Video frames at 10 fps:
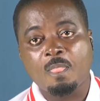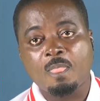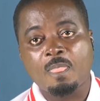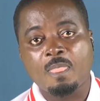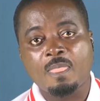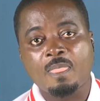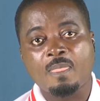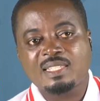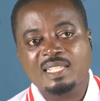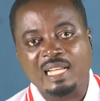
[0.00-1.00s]
So
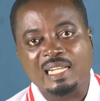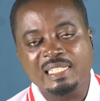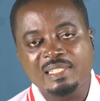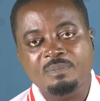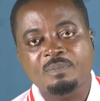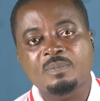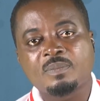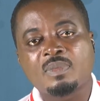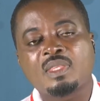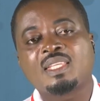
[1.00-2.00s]
basically,
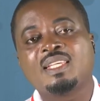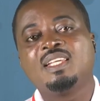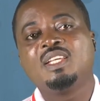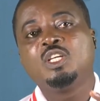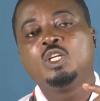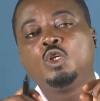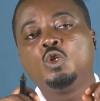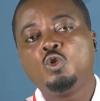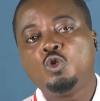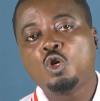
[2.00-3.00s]

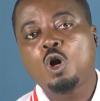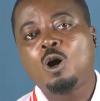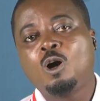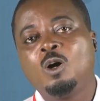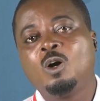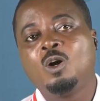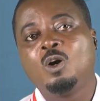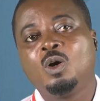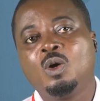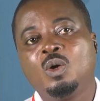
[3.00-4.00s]
your
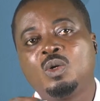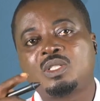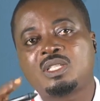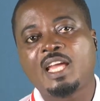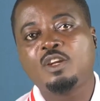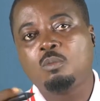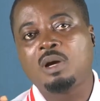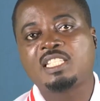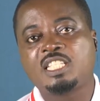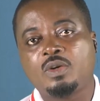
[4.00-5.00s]

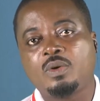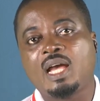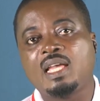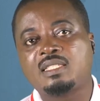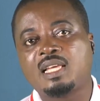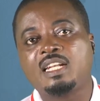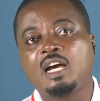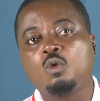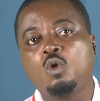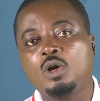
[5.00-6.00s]
cyanobacteria is
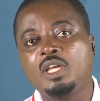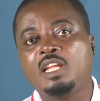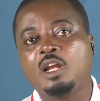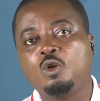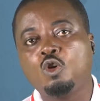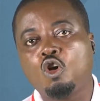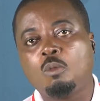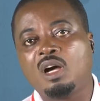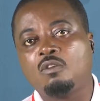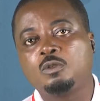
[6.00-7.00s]
undergoing the
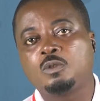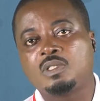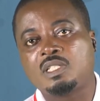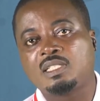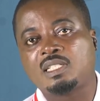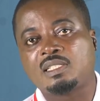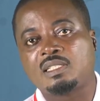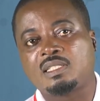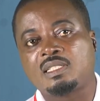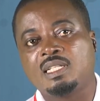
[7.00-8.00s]
normal
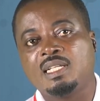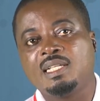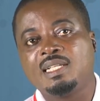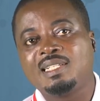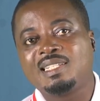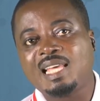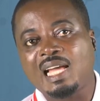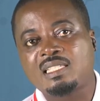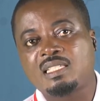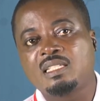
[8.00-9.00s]
photosynthesis
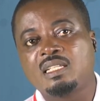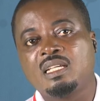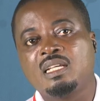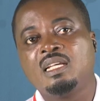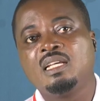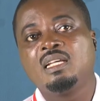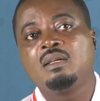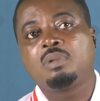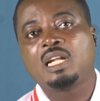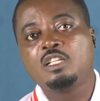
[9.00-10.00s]
that
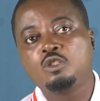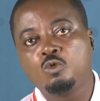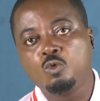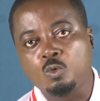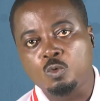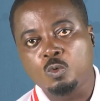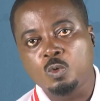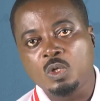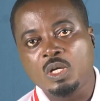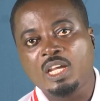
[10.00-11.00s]
plants do.
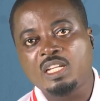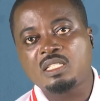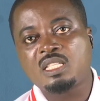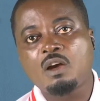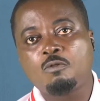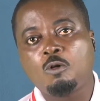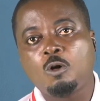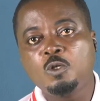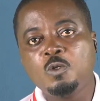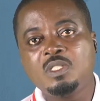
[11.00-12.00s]
It is therefore
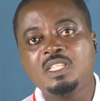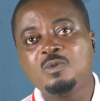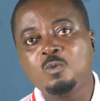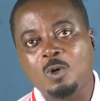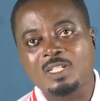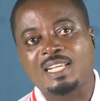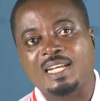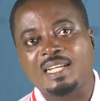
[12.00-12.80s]
using water.